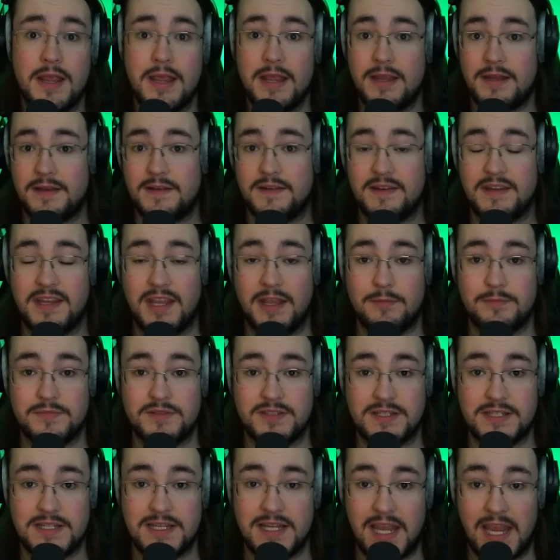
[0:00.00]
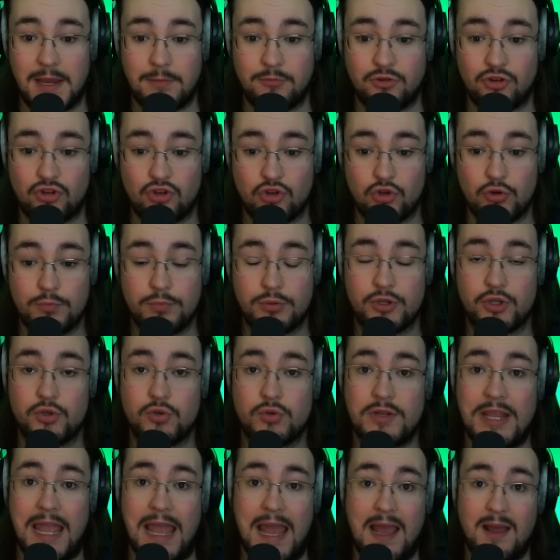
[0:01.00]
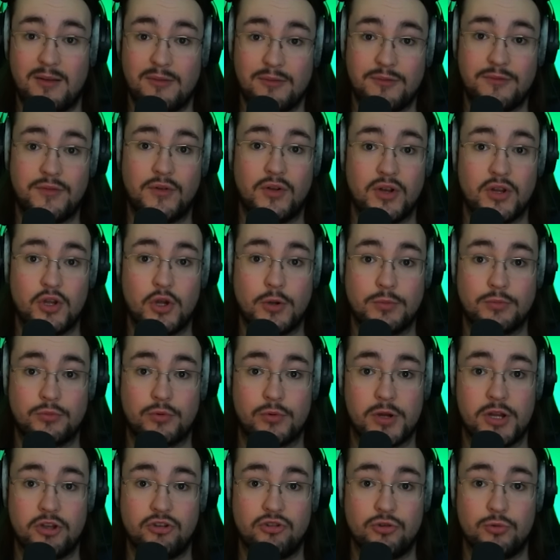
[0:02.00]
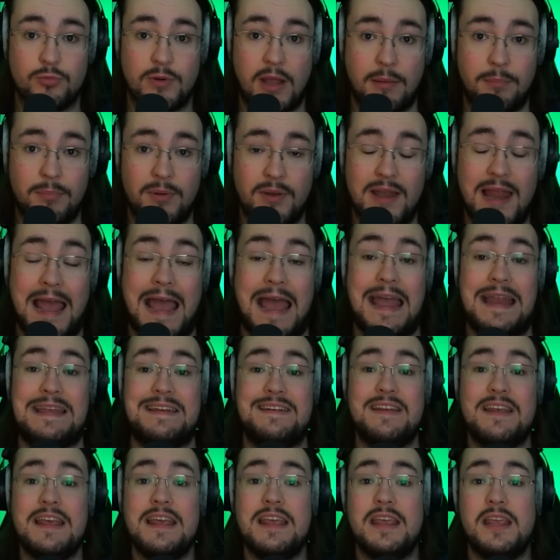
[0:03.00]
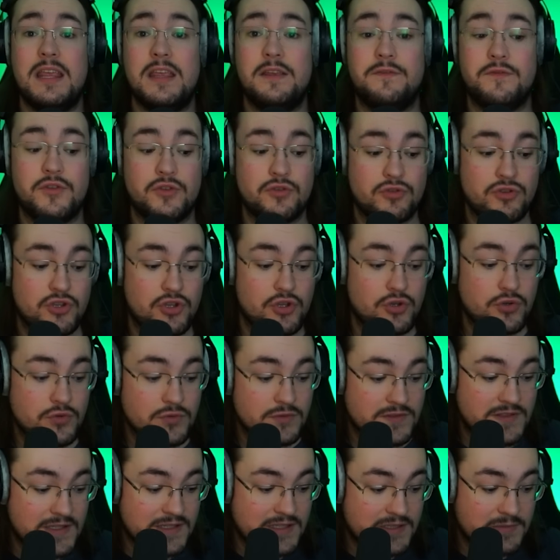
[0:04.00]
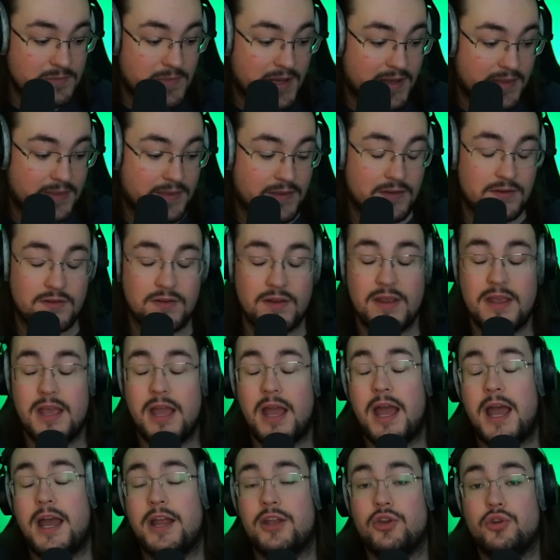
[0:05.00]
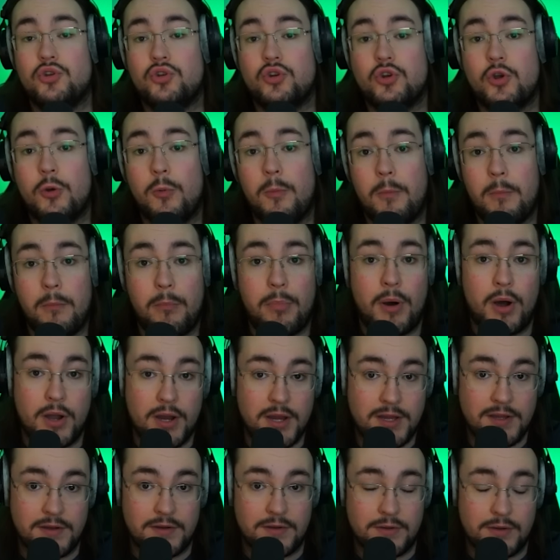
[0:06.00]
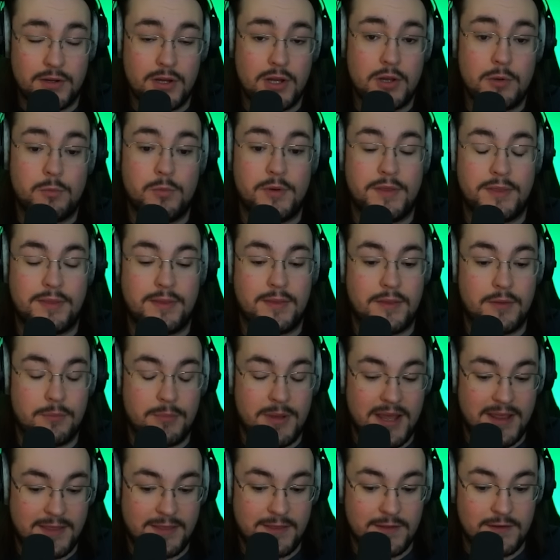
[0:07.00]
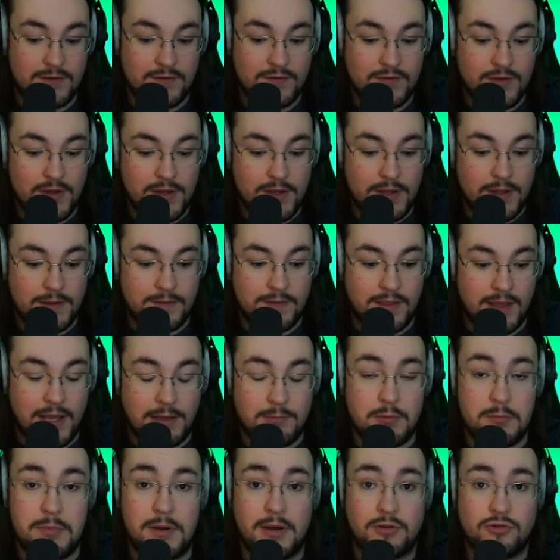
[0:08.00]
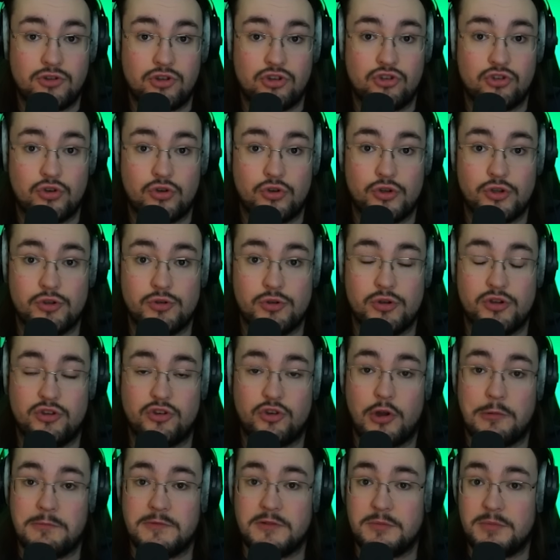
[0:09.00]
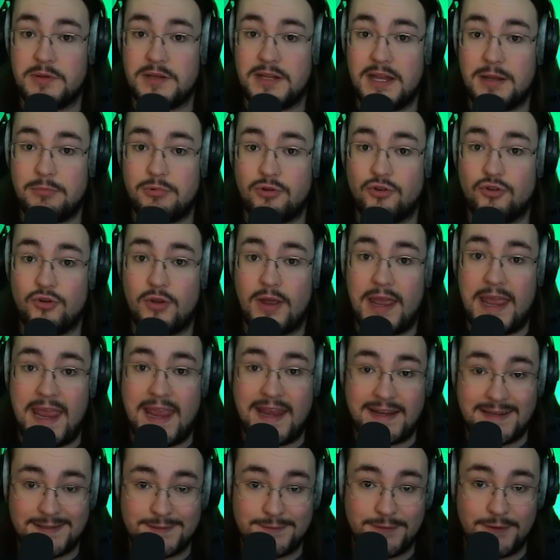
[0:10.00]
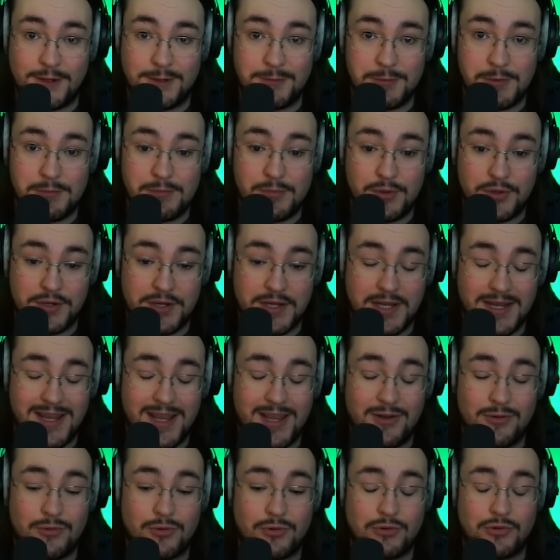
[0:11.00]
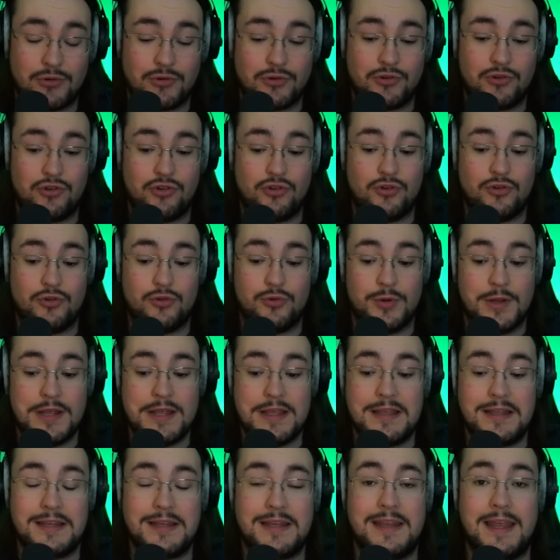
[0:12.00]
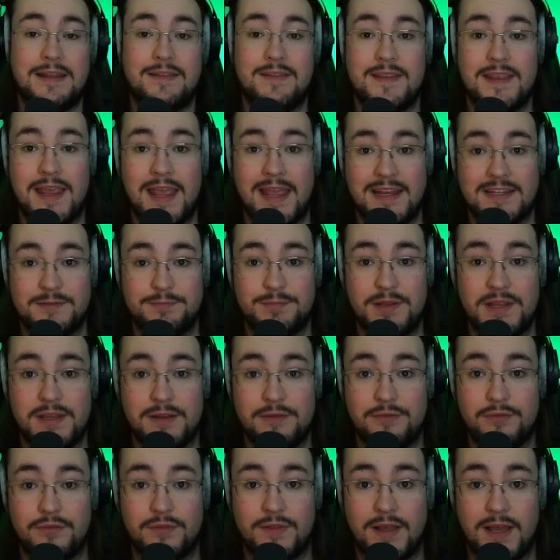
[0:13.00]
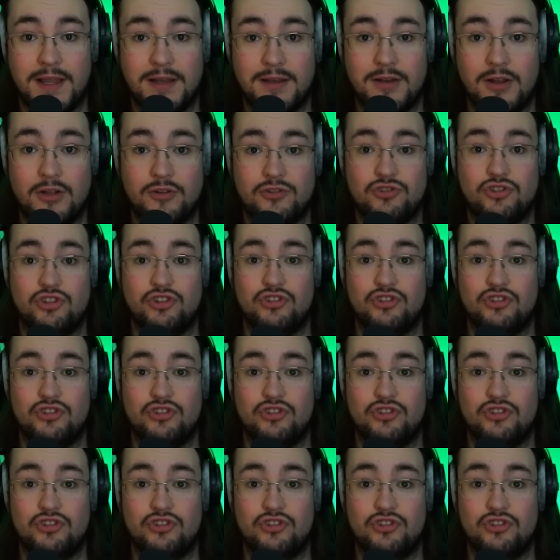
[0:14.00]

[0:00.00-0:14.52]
DMZ game to do, but you can fully upgrade your weapon. And if you use this method and you combine it with the method that I'm about to show you in terms of being able to exfil with money in order to get the XP for that, not